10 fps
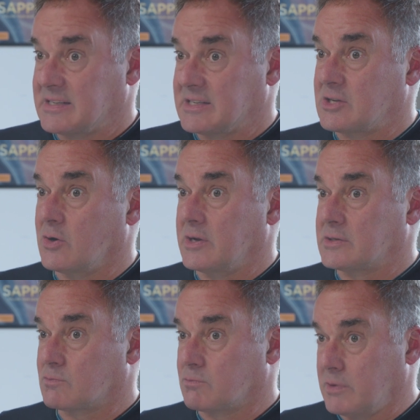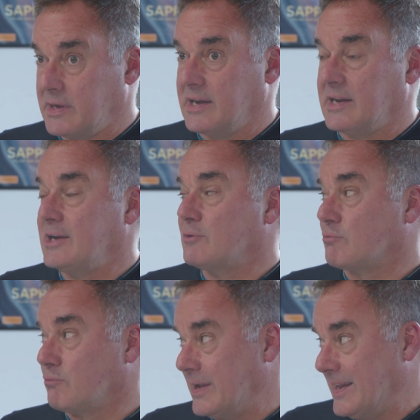So it's really,
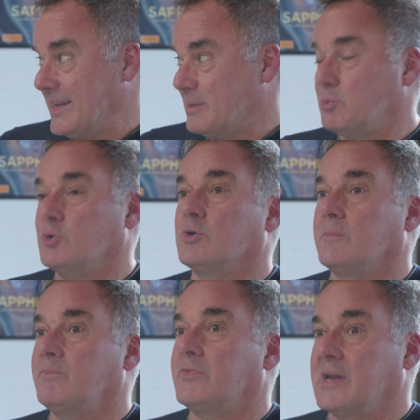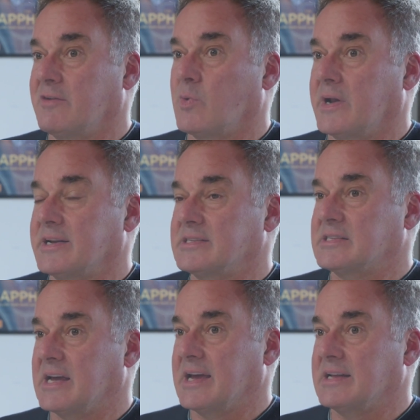really important that everyone
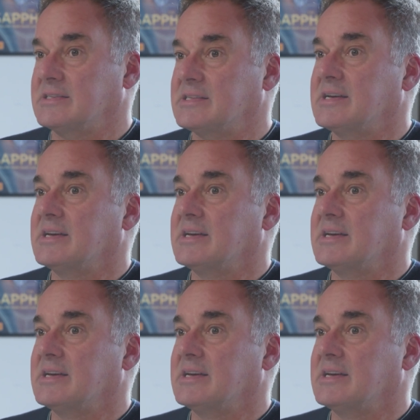understands